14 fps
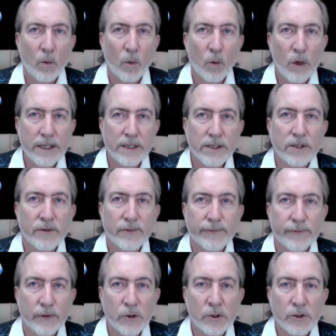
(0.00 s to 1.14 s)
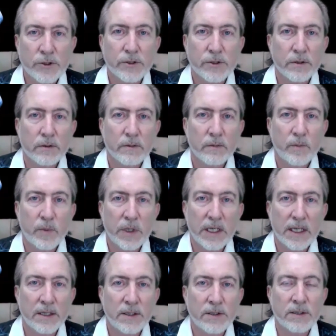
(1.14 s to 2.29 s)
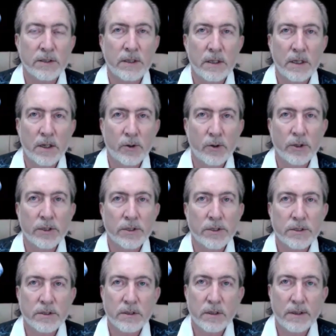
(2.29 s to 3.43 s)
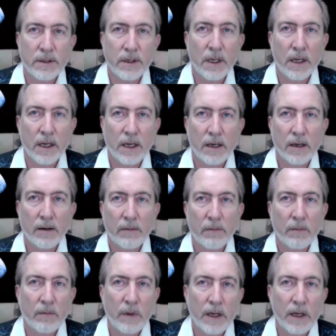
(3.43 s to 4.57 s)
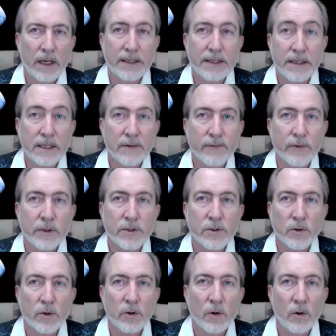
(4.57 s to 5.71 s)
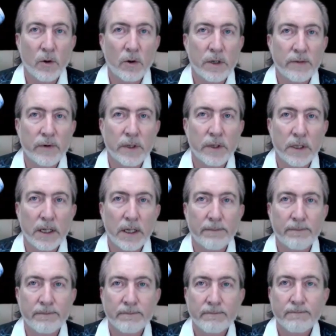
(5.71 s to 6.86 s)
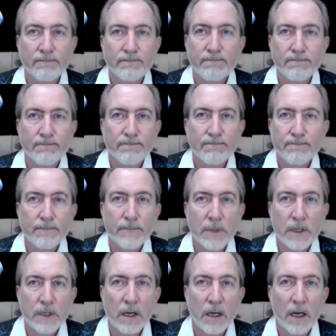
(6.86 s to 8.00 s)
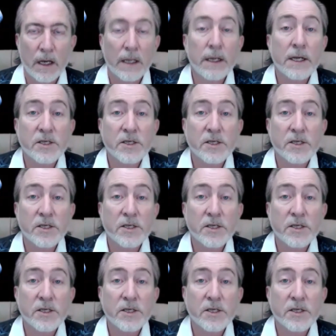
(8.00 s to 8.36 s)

when did you first begin to notice uh, a difference or or even um, uh, an